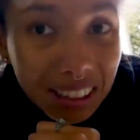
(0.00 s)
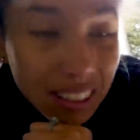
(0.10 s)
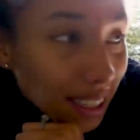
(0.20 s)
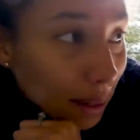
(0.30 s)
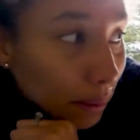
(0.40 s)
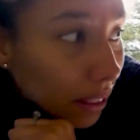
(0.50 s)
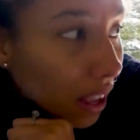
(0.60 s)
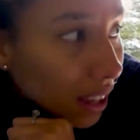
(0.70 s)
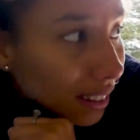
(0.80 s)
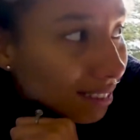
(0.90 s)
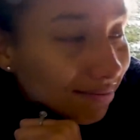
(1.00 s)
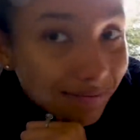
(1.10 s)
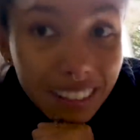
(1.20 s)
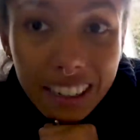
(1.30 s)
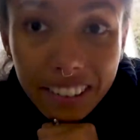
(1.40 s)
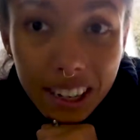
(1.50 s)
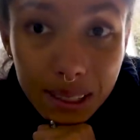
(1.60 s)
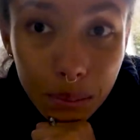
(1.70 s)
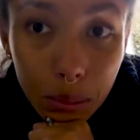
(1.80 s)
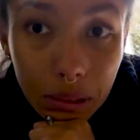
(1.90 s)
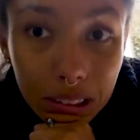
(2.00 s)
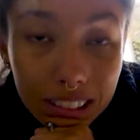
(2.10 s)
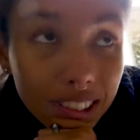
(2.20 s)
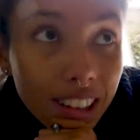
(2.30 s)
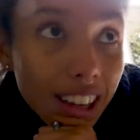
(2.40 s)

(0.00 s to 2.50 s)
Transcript: all summer long in a very simple build.